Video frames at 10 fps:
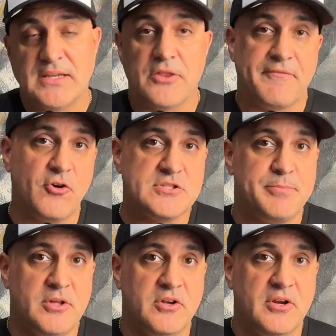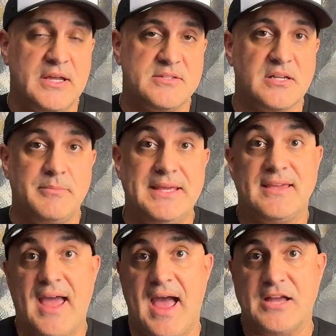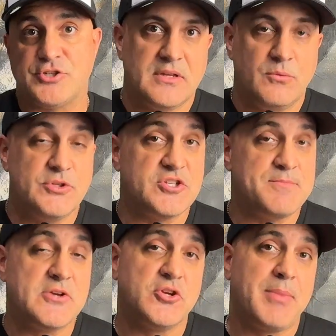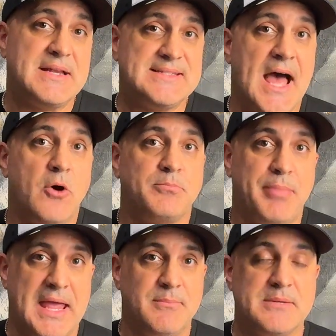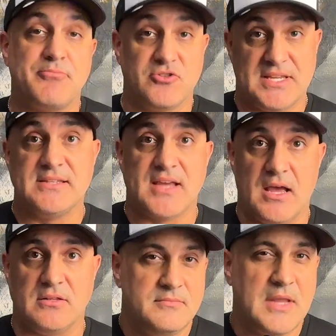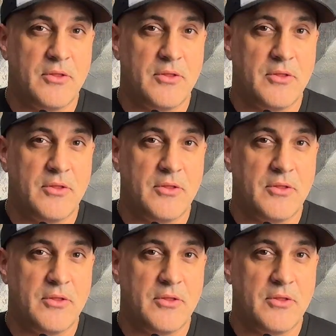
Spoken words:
Now, the first pillar is going to be cash, which is measured by down payment percentiles.